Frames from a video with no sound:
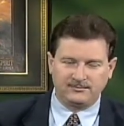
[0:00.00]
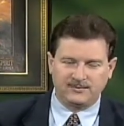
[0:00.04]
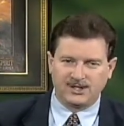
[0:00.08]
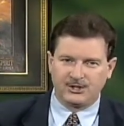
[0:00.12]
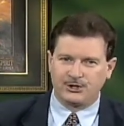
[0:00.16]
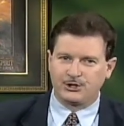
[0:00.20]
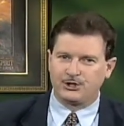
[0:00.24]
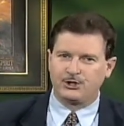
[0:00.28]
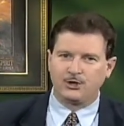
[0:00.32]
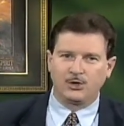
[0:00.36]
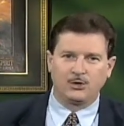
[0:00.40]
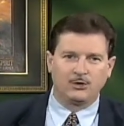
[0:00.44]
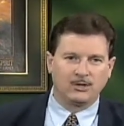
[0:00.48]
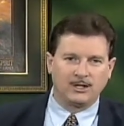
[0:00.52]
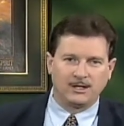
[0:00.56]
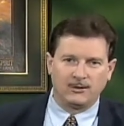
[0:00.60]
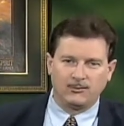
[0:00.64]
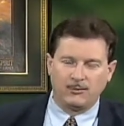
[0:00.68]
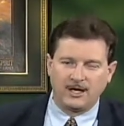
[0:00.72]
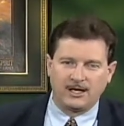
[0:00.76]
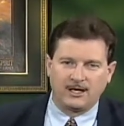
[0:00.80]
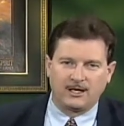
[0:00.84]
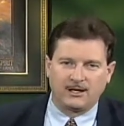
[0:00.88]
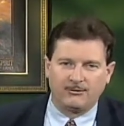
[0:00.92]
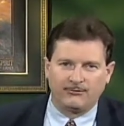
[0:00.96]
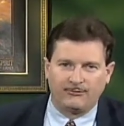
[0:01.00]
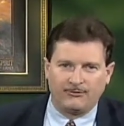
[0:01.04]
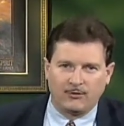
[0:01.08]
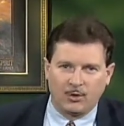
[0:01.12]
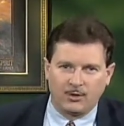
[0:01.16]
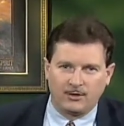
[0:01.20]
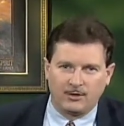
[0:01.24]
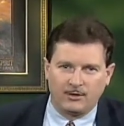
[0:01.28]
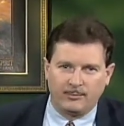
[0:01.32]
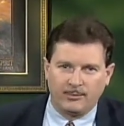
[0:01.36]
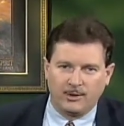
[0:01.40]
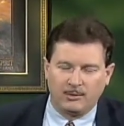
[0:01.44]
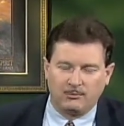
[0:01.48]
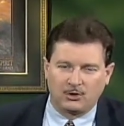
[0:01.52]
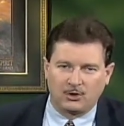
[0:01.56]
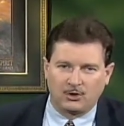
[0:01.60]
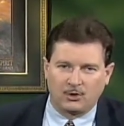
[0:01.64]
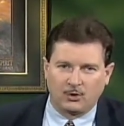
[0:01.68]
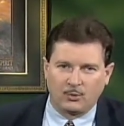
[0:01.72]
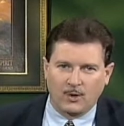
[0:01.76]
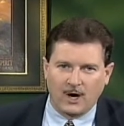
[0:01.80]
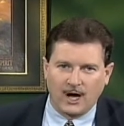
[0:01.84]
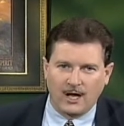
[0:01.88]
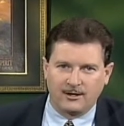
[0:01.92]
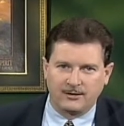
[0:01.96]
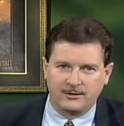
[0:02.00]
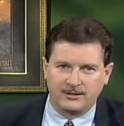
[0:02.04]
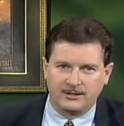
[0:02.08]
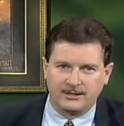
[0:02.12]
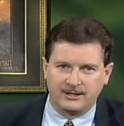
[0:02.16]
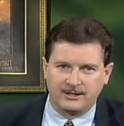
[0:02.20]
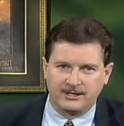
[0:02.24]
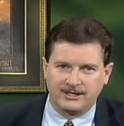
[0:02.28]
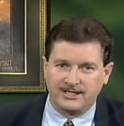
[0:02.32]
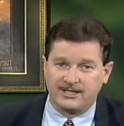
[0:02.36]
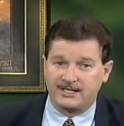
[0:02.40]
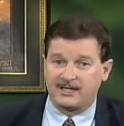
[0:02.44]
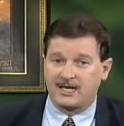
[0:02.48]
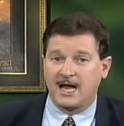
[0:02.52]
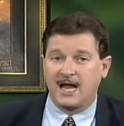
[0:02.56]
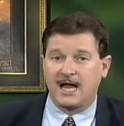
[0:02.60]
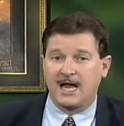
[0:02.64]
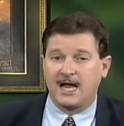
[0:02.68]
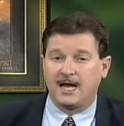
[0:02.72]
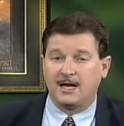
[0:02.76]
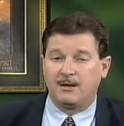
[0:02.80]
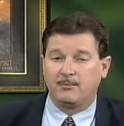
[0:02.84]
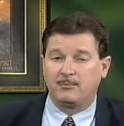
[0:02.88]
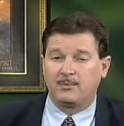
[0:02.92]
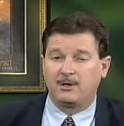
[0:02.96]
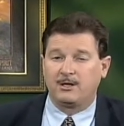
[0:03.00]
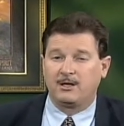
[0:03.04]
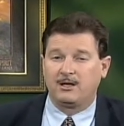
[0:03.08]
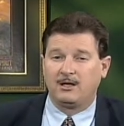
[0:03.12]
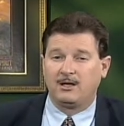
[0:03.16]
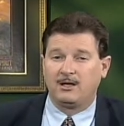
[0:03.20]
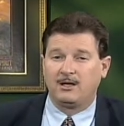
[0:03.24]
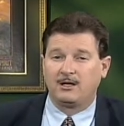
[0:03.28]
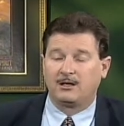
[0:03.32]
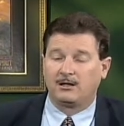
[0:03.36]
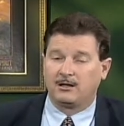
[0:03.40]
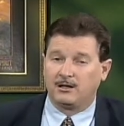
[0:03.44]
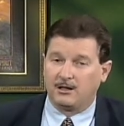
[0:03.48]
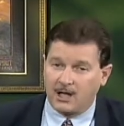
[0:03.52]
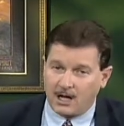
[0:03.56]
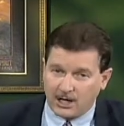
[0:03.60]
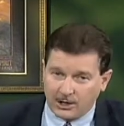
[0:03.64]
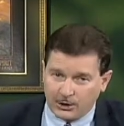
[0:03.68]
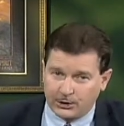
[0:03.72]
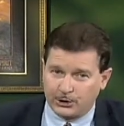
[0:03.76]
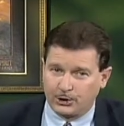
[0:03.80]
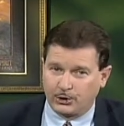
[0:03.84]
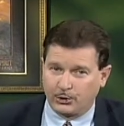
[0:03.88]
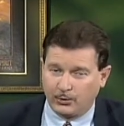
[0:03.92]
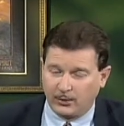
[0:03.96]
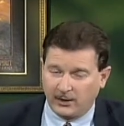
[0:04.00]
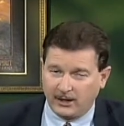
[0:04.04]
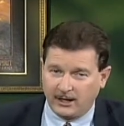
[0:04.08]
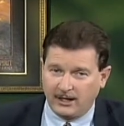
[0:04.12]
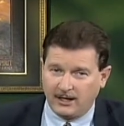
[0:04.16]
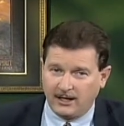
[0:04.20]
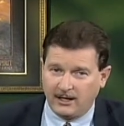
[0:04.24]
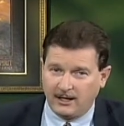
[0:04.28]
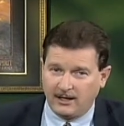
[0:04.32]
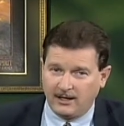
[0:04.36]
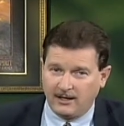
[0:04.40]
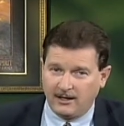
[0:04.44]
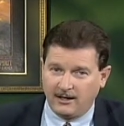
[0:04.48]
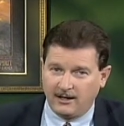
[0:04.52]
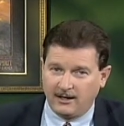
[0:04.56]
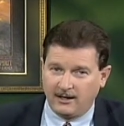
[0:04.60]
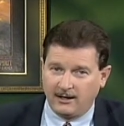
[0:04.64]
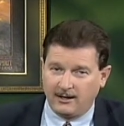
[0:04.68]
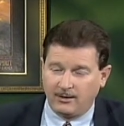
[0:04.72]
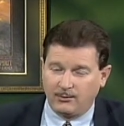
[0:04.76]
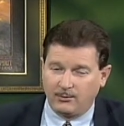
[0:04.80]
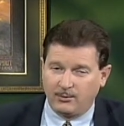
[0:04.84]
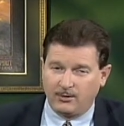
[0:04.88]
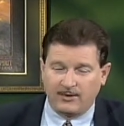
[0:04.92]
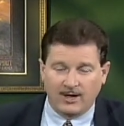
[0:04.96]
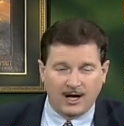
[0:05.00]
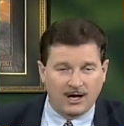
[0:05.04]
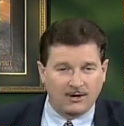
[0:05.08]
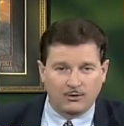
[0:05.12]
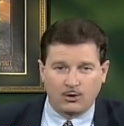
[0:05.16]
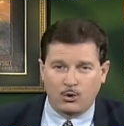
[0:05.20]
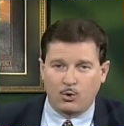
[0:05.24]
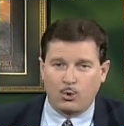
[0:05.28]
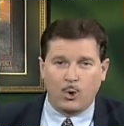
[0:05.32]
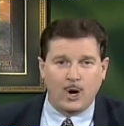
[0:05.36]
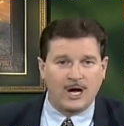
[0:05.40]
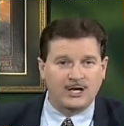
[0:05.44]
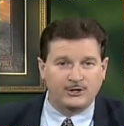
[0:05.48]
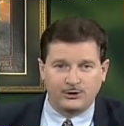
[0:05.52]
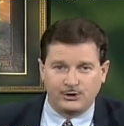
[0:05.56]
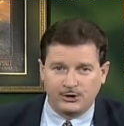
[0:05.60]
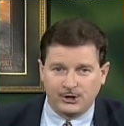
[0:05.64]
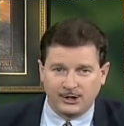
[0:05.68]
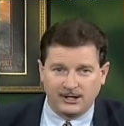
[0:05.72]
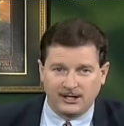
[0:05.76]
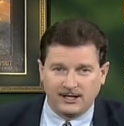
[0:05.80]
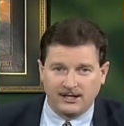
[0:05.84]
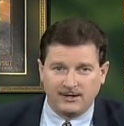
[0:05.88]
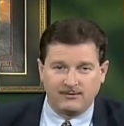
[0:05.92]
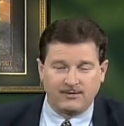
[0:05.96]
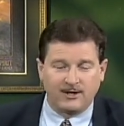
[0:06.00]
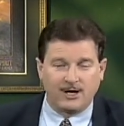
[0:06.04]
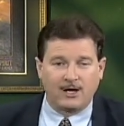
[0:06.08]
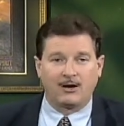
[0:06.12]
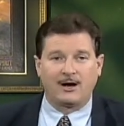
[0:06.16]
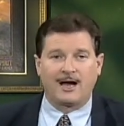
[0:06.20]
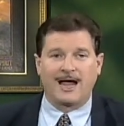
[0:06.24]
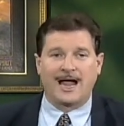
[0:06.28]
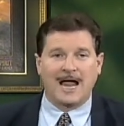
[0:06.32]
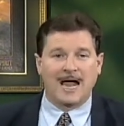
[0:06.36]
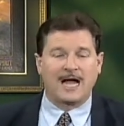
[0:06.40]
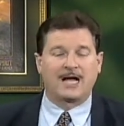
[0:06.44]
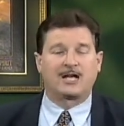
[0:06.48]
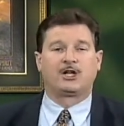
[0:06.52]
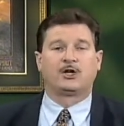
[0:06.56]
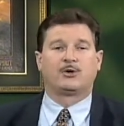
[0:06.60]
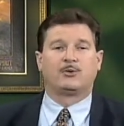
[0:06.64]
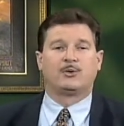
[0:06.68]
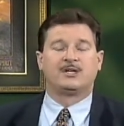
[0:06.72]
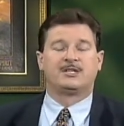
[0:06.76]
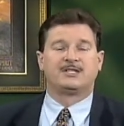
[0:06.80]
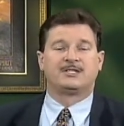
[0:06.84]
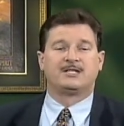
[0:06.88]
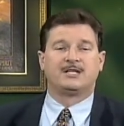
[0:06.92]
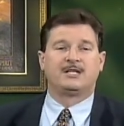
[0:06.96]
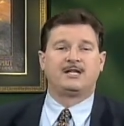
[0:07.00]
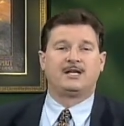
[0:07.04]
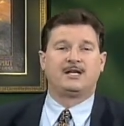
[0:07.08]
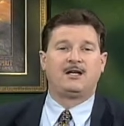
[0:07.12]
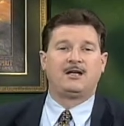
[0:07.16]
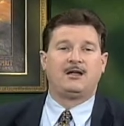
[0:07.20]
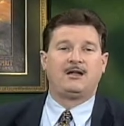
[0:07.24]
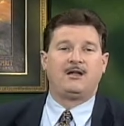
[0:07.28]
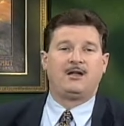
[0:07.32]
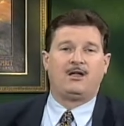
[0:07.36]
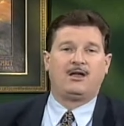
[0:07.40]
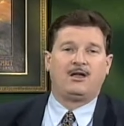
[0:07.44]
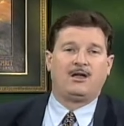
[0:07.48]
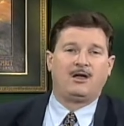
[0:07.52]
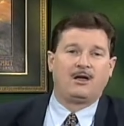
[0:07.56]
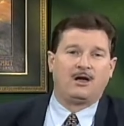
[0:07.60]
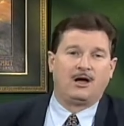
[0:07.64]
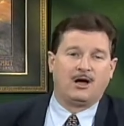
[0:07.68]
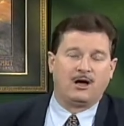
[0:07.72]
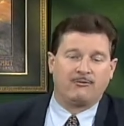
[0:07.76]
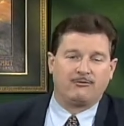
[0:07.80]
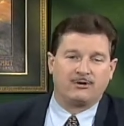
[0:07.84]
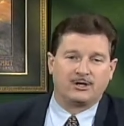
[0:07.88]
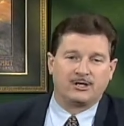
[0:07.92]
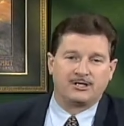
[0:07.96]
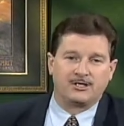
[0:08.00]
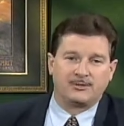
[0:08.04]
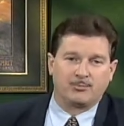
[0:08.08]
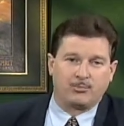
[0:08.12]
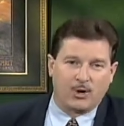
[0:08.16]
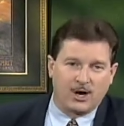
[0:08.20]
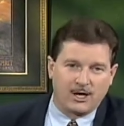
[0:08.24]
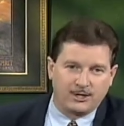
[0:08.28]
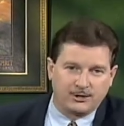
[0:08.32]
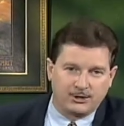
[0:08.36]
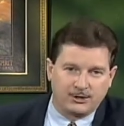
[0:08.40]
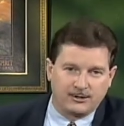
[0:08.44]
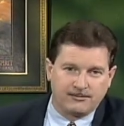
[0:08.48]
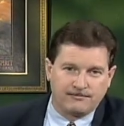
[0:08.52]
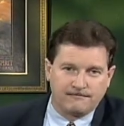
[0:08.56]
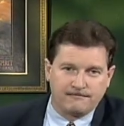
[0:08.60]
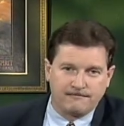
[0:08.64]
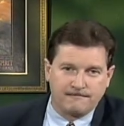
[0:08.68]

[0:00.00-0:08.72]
surely we can afford the biblical writers the same luxury without questioning their accuracy of expression.